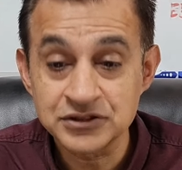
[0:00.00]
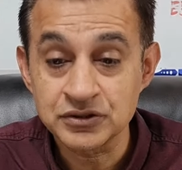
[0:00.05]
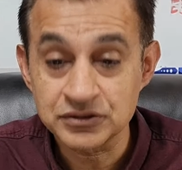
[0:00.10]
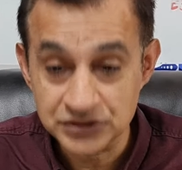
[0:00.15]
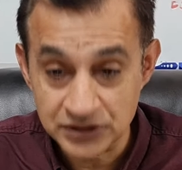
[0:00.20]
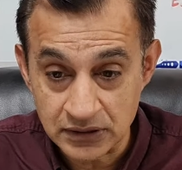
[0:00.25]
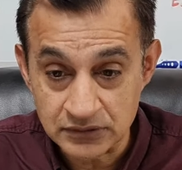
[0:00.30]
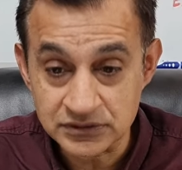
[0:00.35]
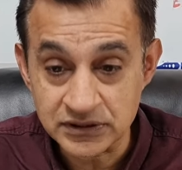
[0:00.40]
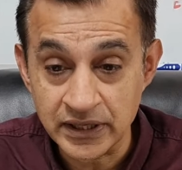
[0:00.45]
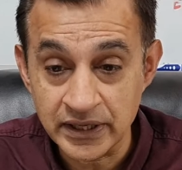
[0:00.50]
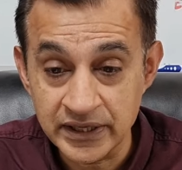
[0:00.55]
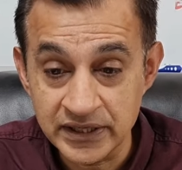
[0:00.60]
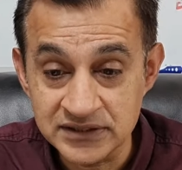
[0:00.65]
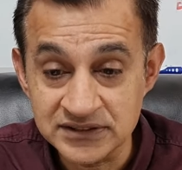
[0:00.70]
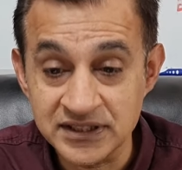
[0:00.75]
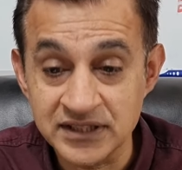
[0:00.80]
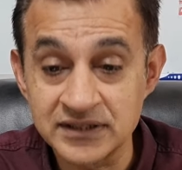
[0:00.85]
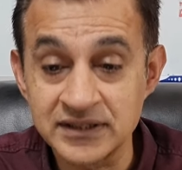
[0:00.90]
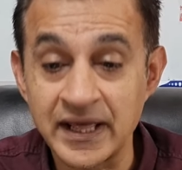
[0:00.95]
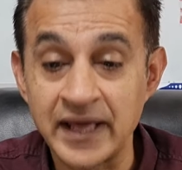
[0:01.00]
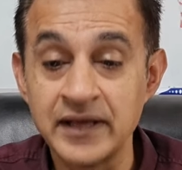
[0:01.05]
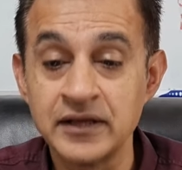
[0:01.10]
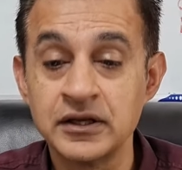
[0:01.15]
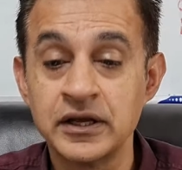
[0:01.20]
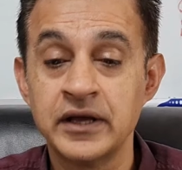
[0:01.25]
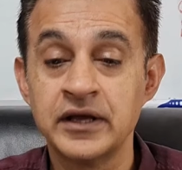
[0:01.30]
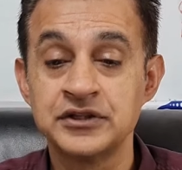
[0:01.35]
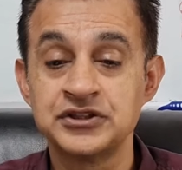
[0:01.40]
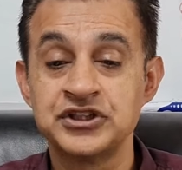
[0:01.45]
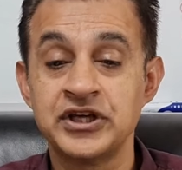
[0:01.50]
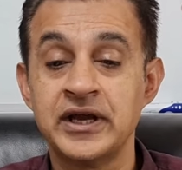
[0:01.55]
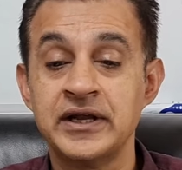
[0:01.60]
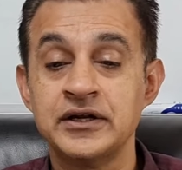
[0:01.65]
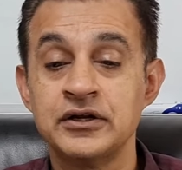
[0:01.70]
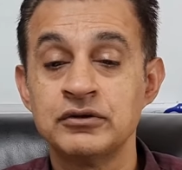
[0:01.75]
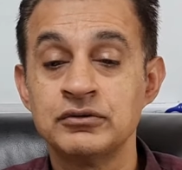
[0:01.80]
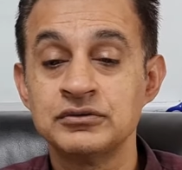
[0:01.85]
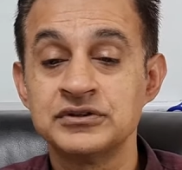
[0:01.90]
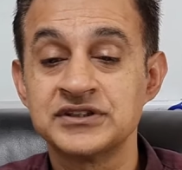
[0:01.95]
So shout out here to De uh,
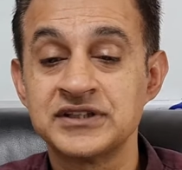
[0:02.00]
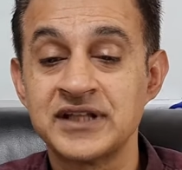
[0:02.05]
Jen, who